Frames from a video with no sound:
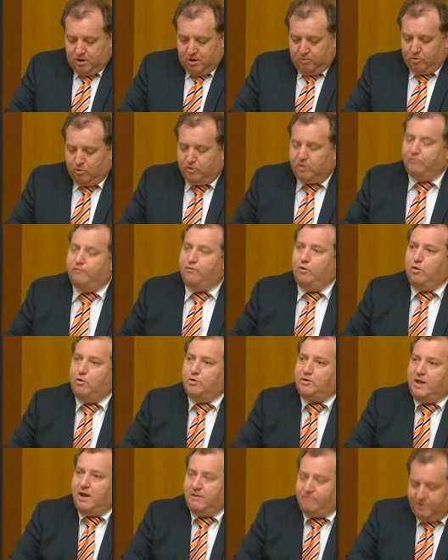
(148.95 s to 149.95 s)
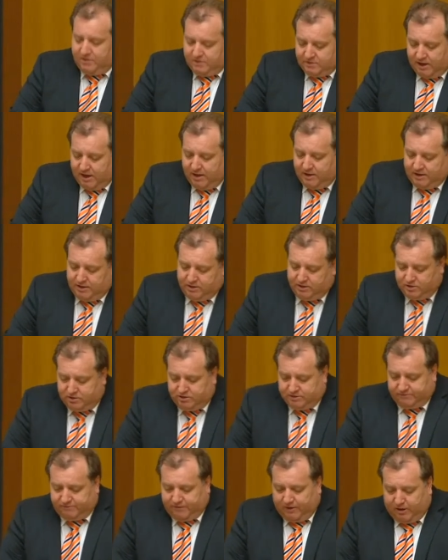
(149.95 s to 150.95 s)
I'm looking forward to having Tayte and
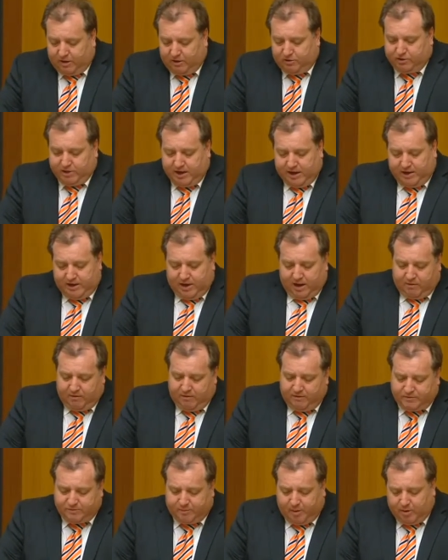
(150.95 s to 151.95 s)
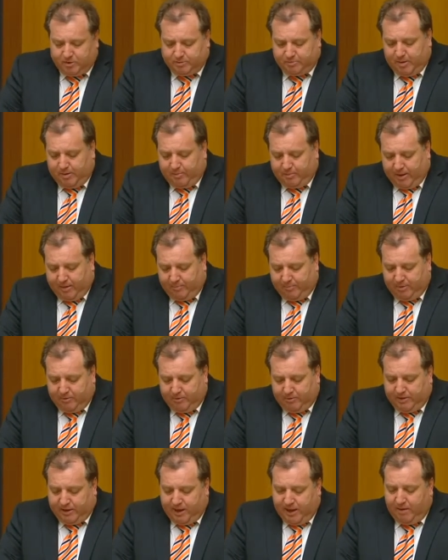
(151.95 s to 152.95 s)
his fellow JDRF spokespeople up
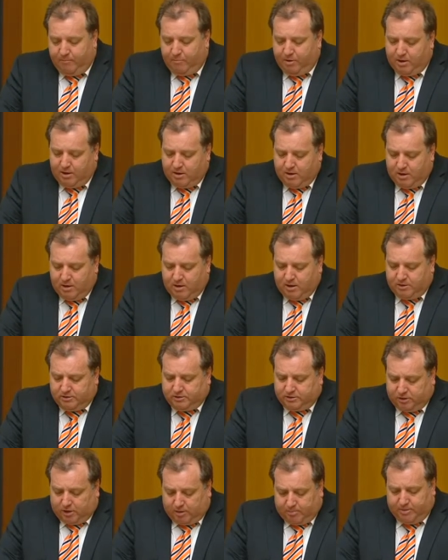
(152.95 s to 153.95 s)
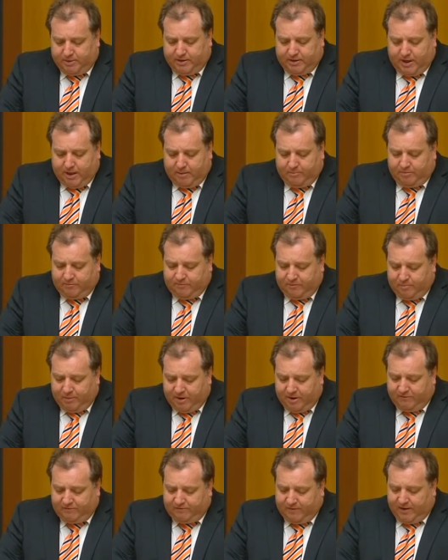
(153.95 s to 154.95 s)
here in Canberra to lobby the government for
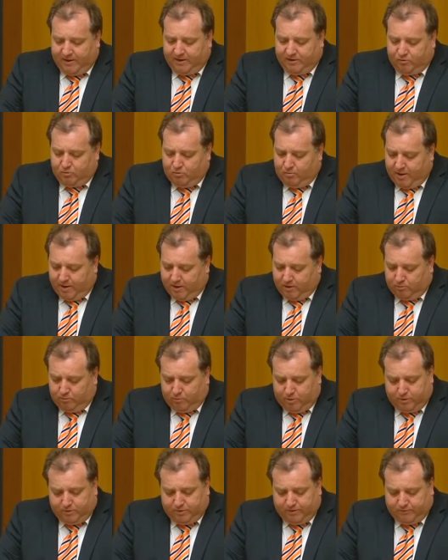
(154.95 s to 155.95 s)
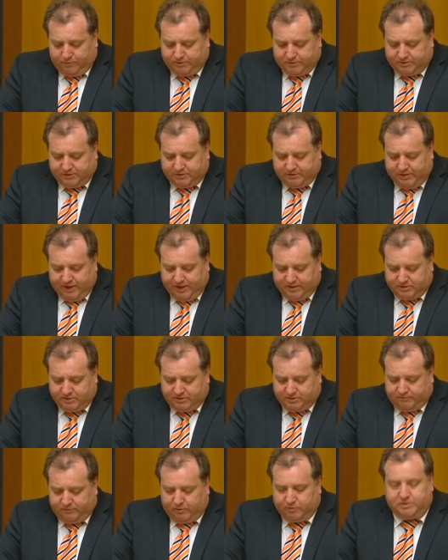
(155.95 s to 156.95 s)
better funding that will make a real difference to
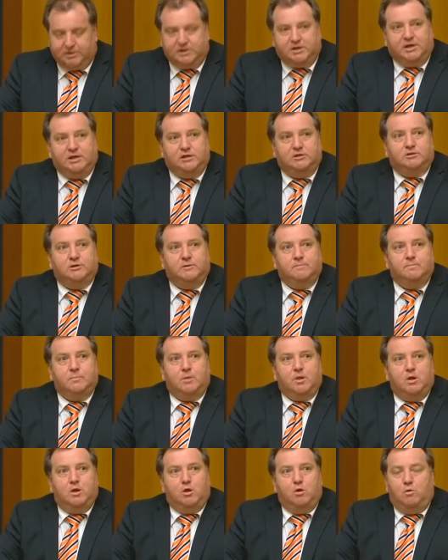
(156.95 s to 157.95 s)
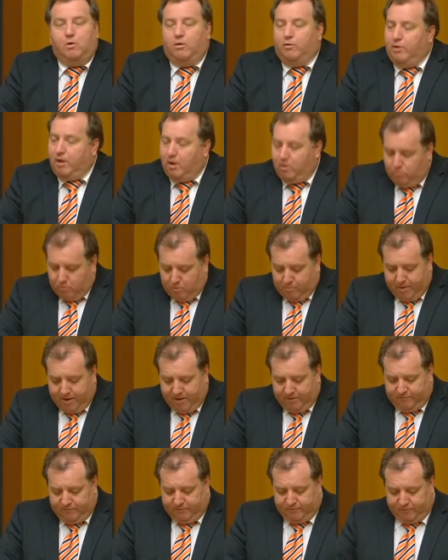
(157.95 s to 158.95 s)
thousands of Aussie kids who I know will
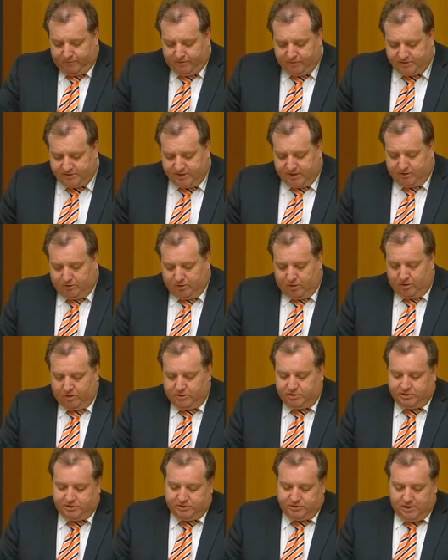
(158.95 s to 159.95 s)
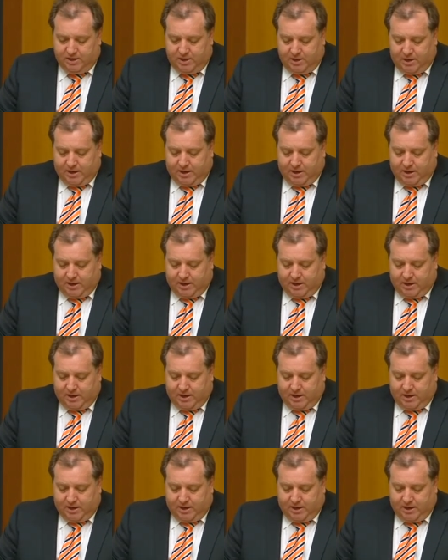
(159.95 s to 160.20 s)
benefit from the technologies